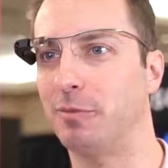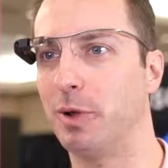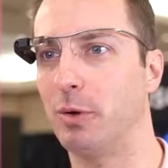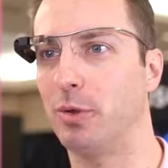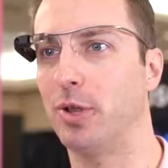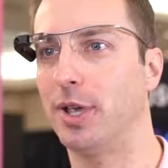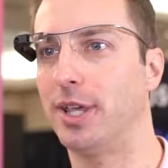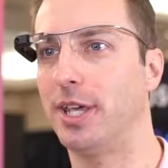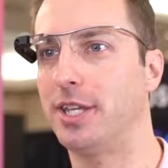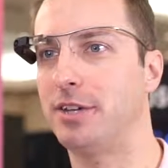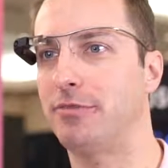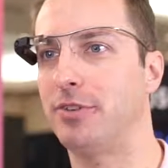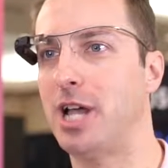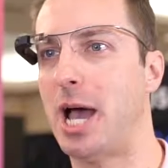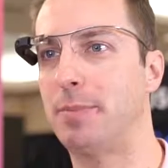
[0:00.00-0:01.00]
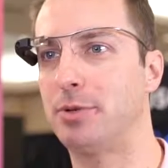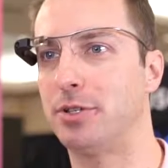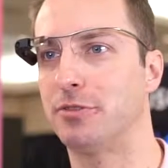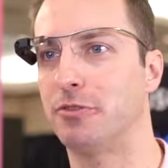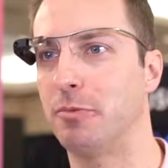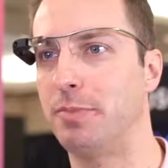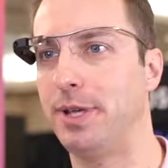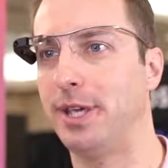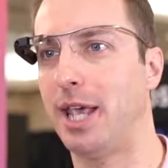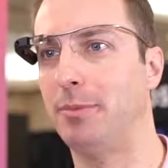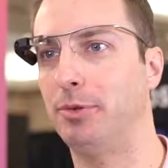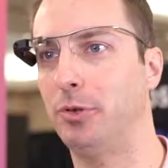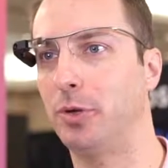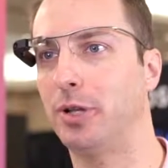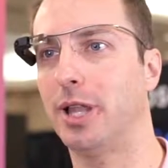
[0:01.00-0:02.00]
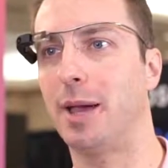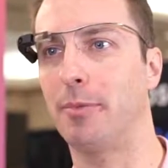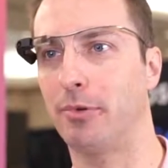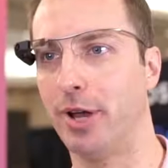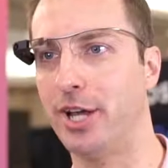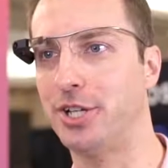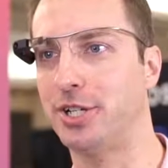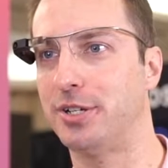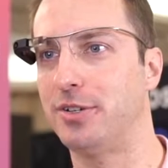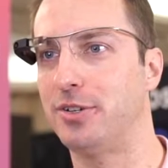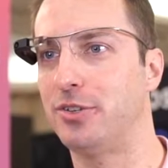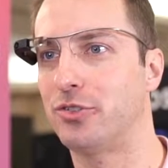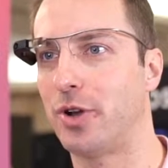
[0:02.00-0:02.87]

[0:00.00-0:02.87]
We were looking at different options for being able to do collaboration,